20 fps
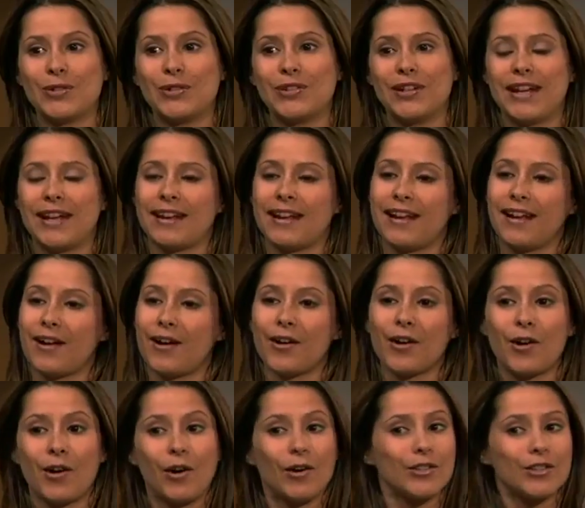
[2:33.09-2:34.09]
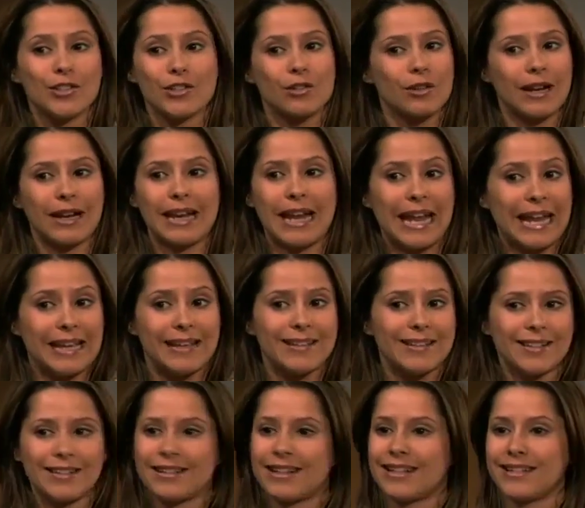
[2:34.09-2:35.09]
school, and I got all straight
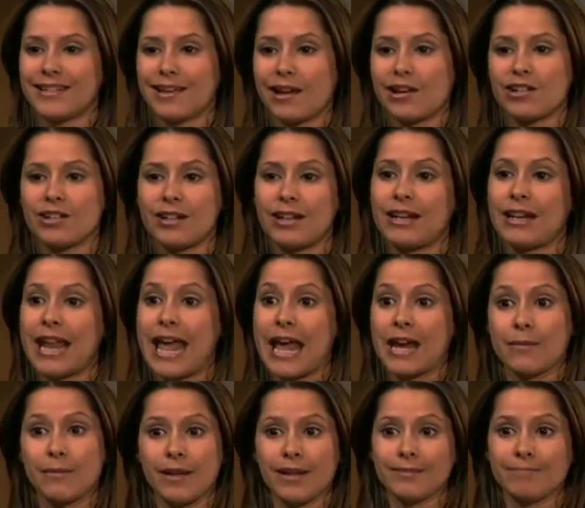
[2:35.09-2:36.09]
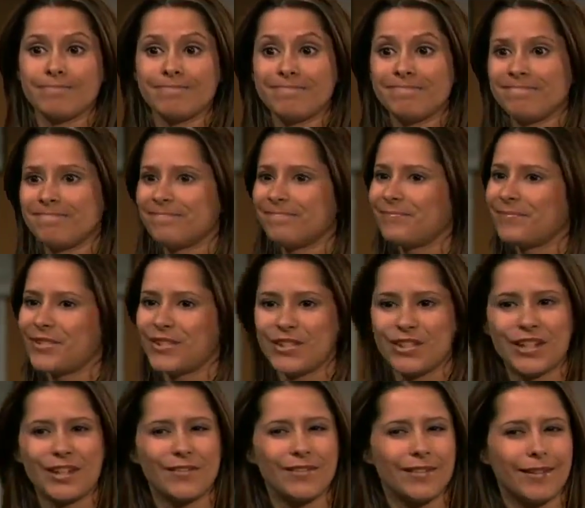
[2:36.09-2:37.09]
A's in dissection and anatomy.
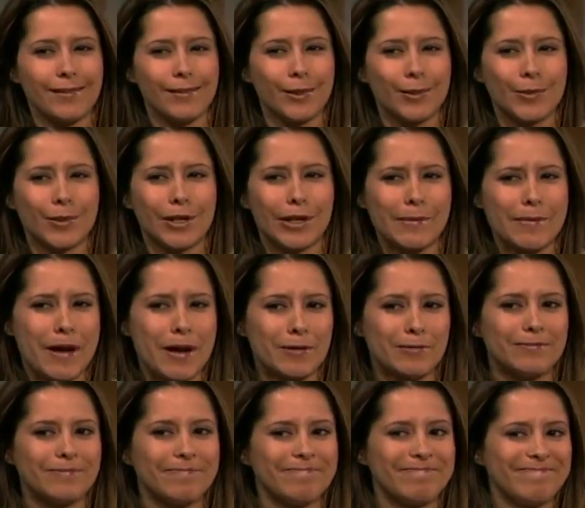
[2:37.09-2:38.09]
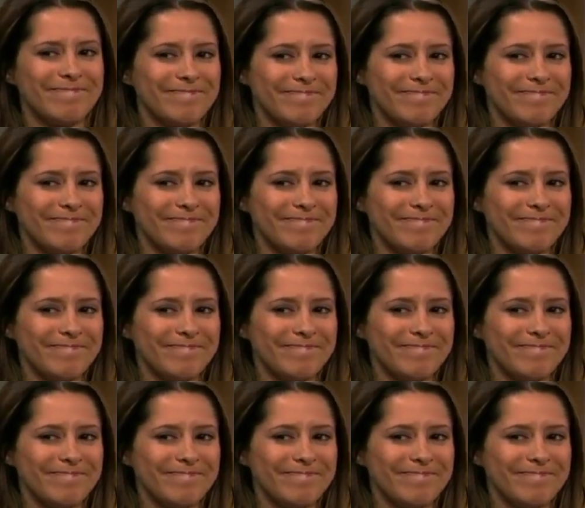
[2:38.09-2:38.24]
So you have nothing to worry about.